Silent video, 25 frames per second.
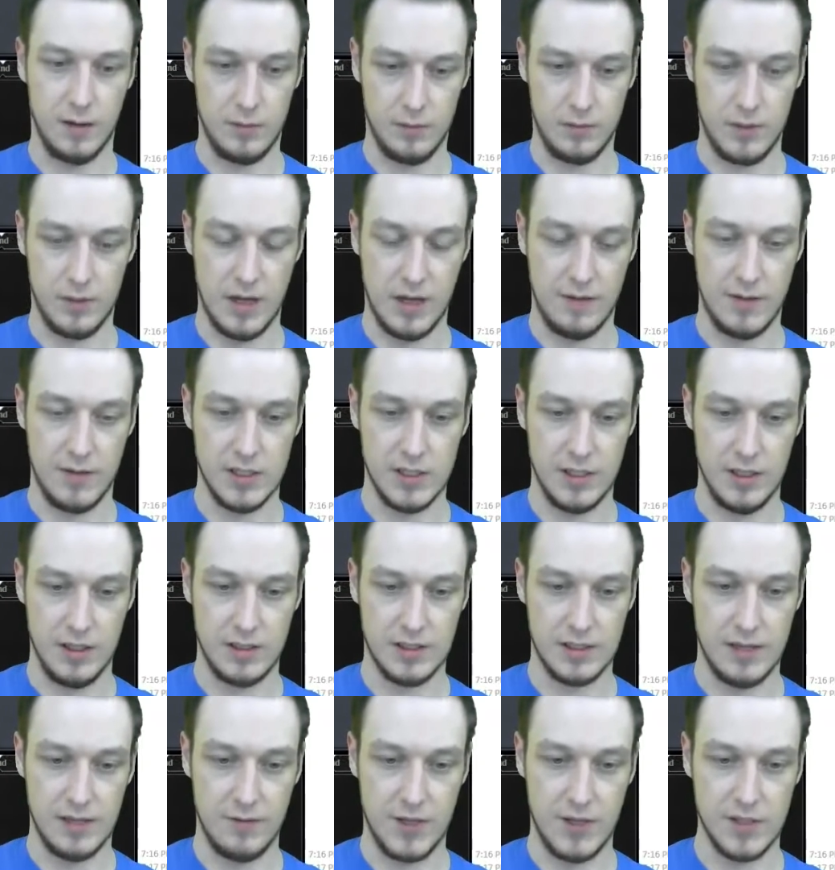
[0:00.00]
obviously, because
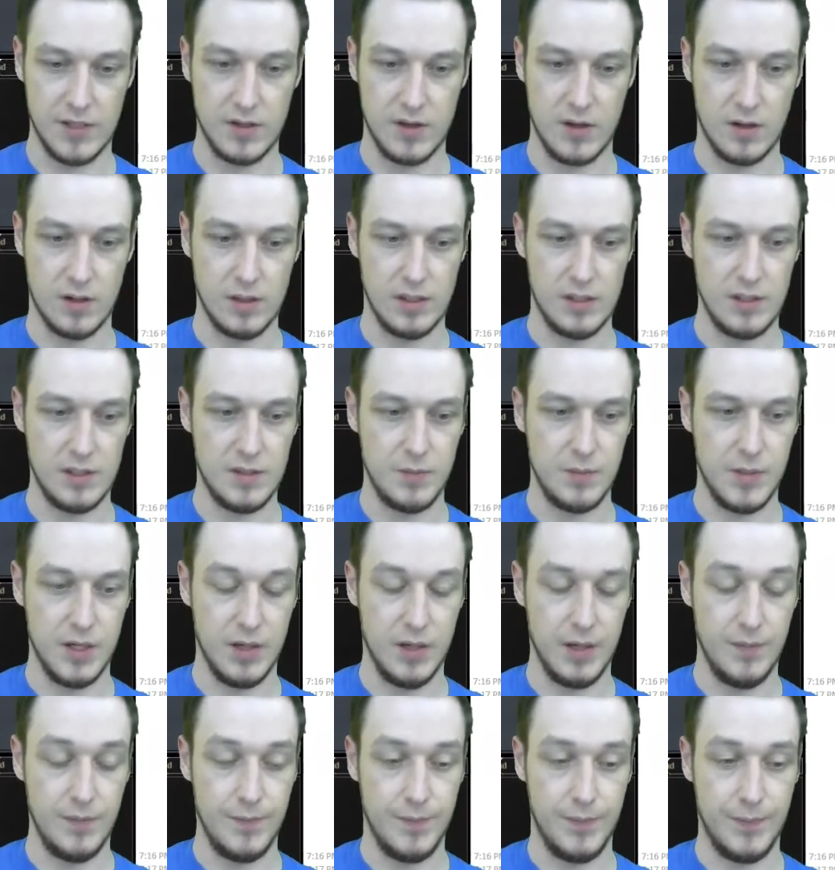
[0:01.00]
I have these thirsts, but
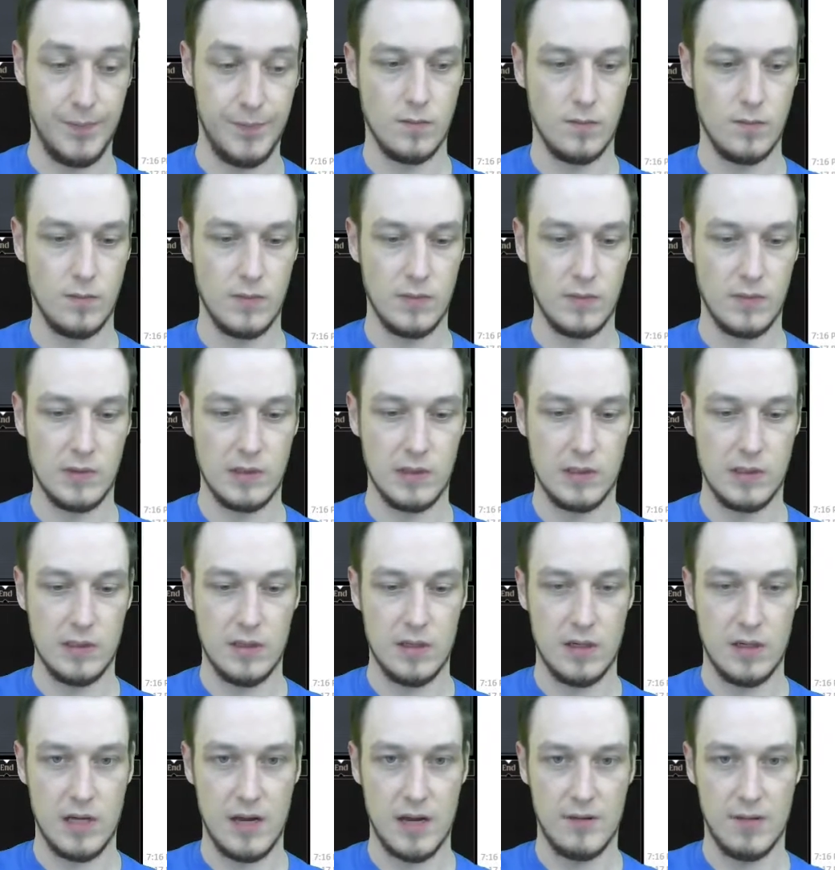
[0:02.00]

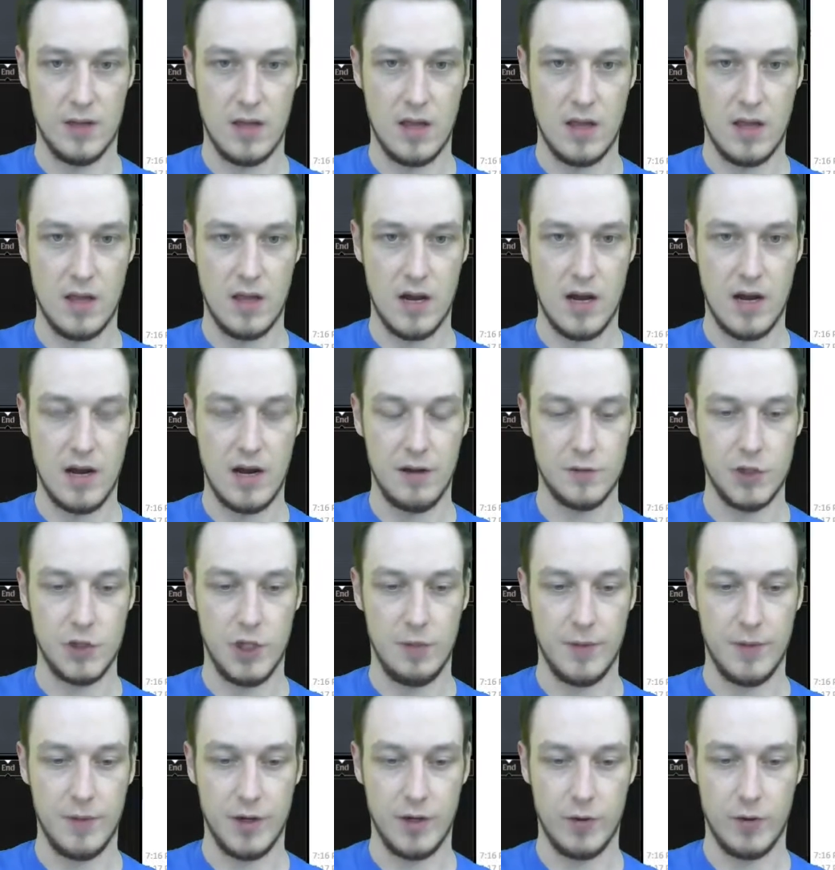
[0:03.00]
I have a lot of cheap
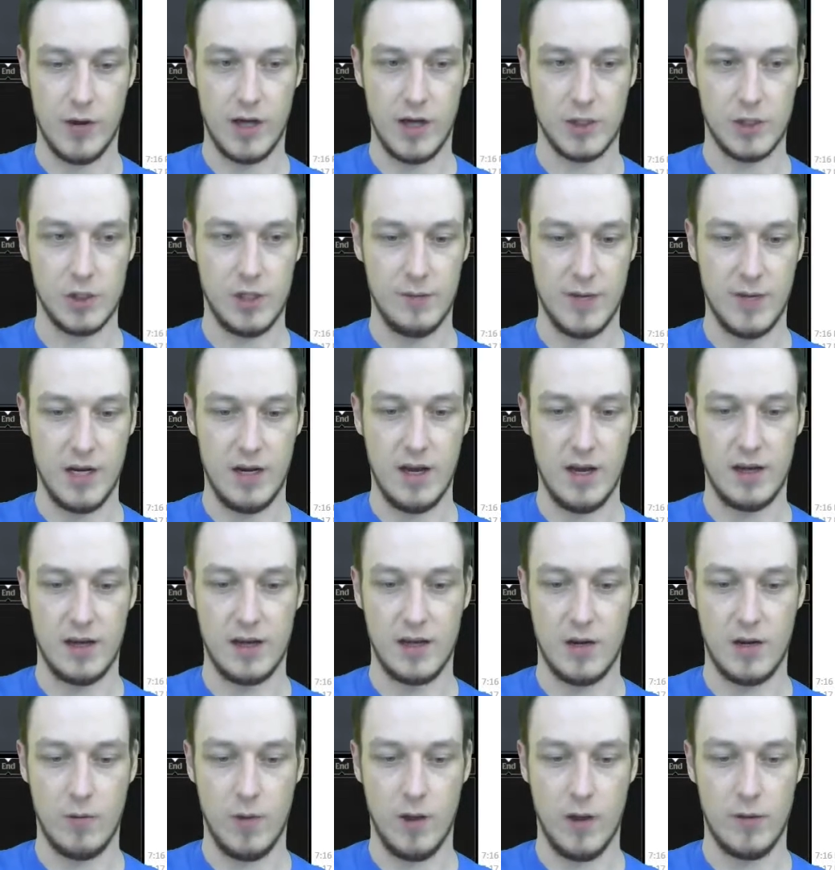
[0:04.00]
interaction in my deck.
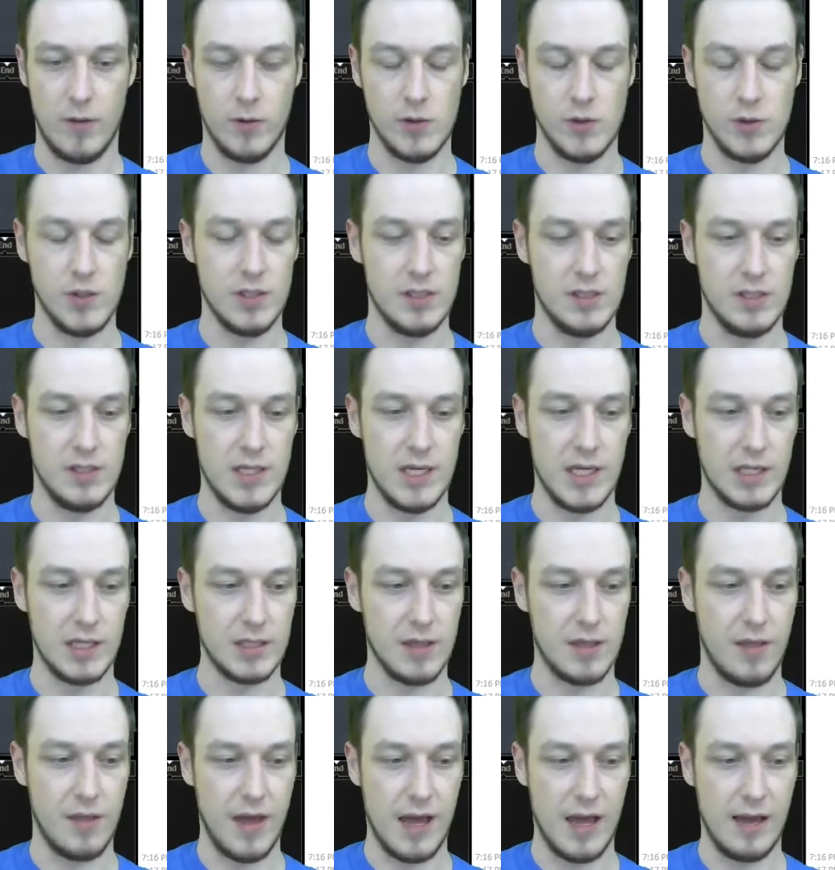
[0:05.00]
I'd rather just dig
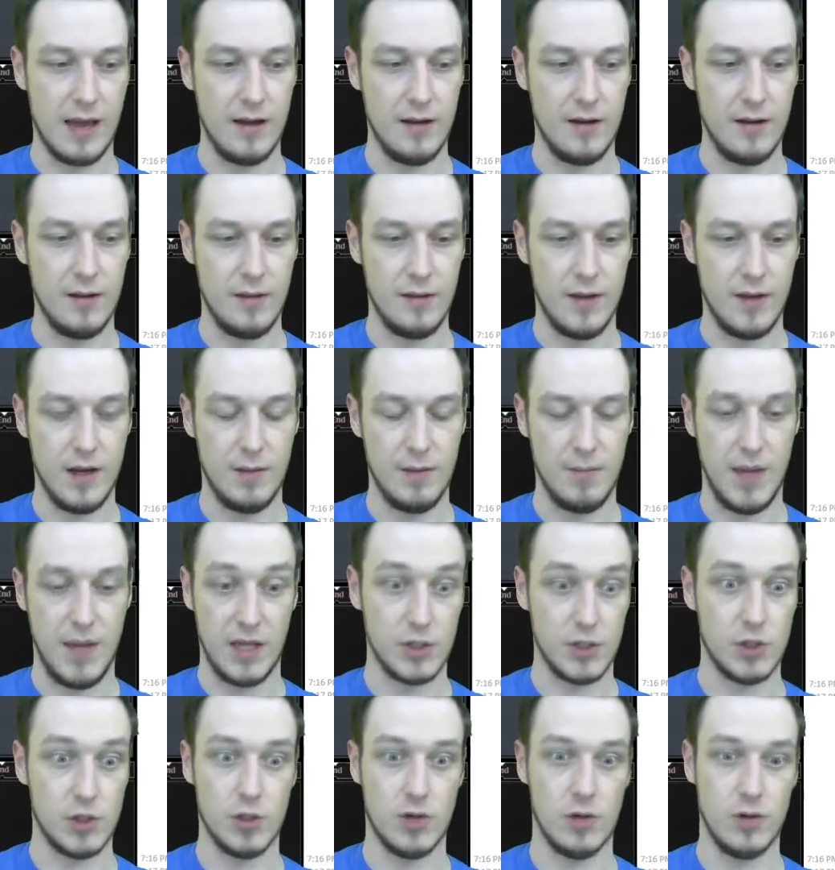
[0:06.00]
to that than make
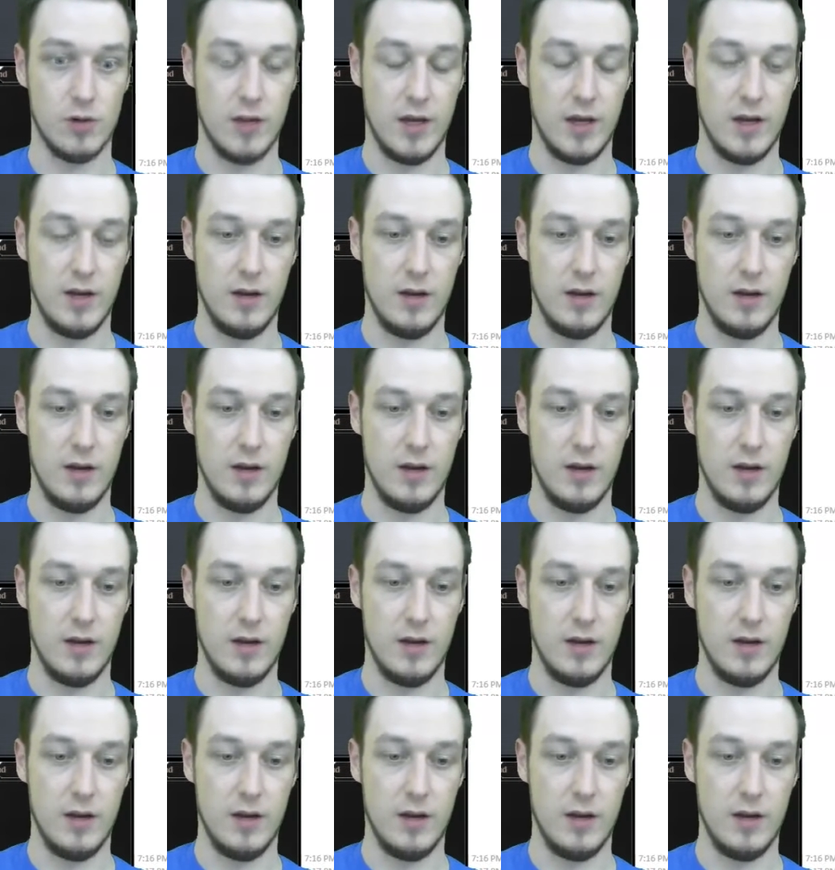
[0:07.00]
sure that,